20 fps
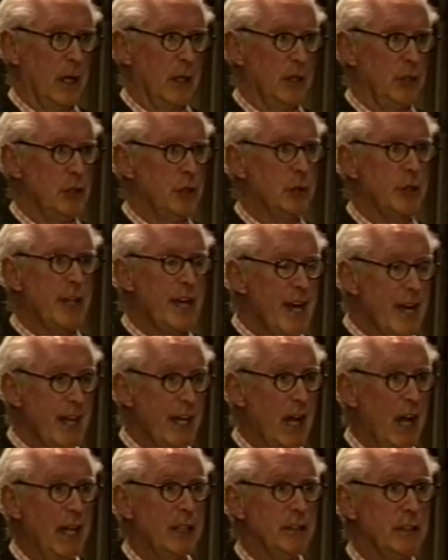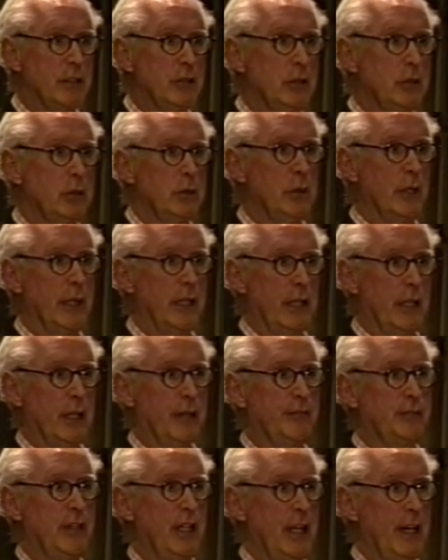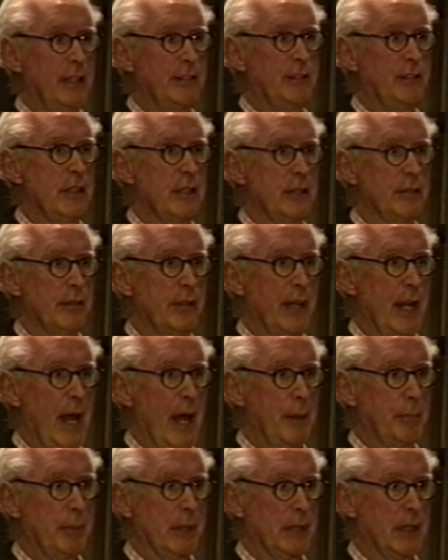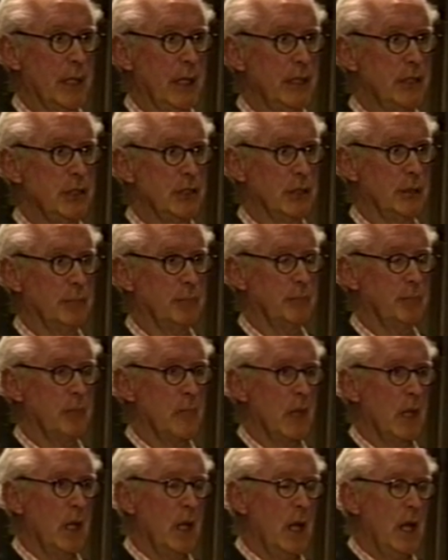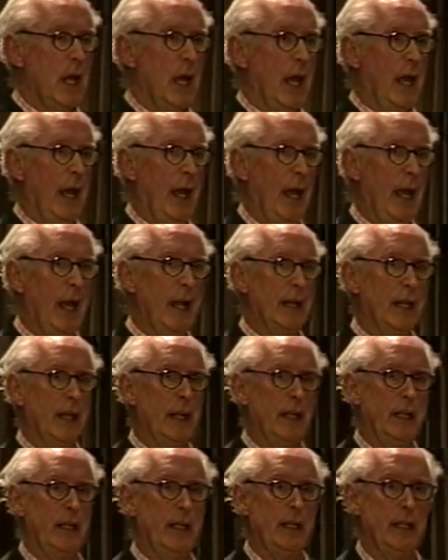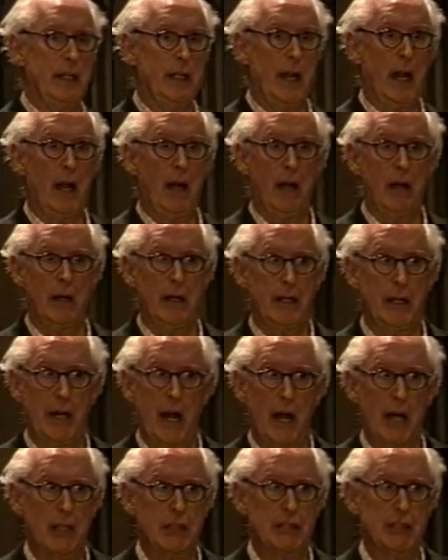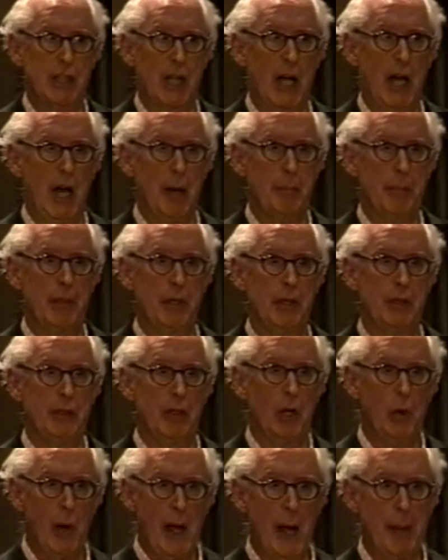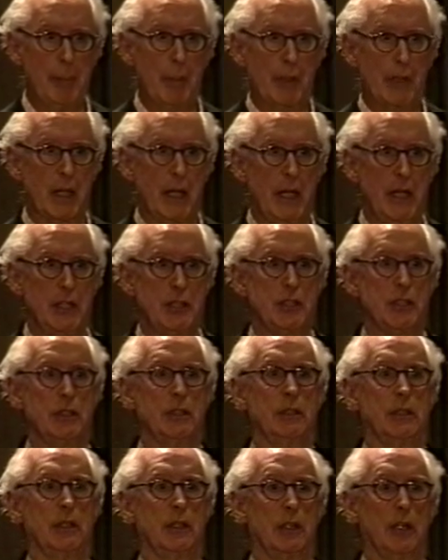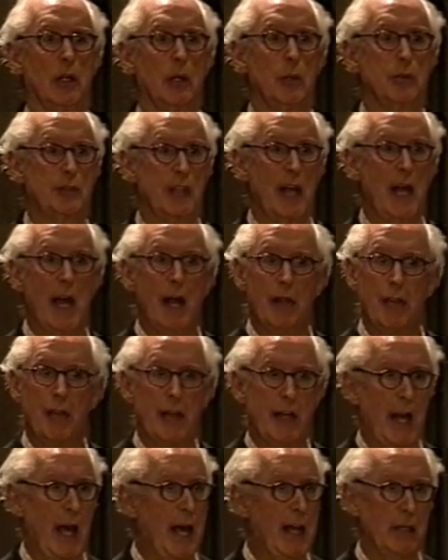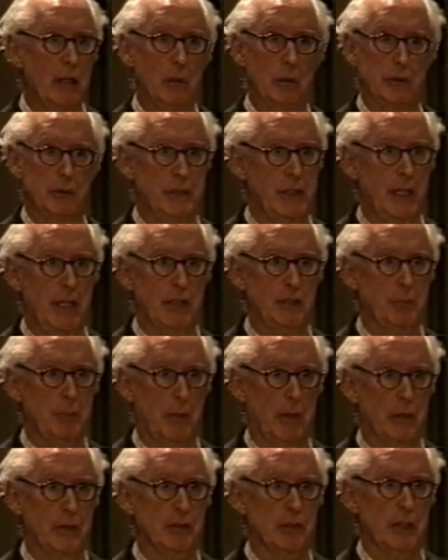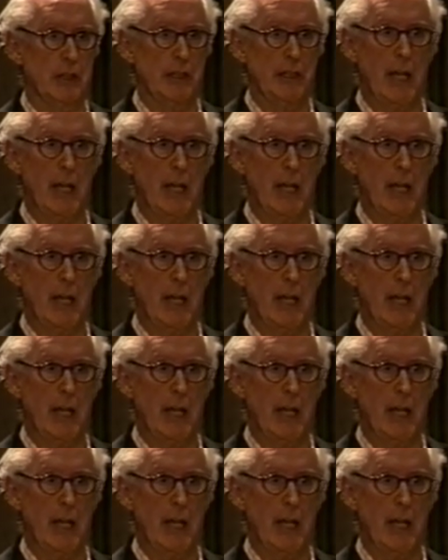You cannot do enough testing of an application. And in our shop, no application goes out that I don't test personally.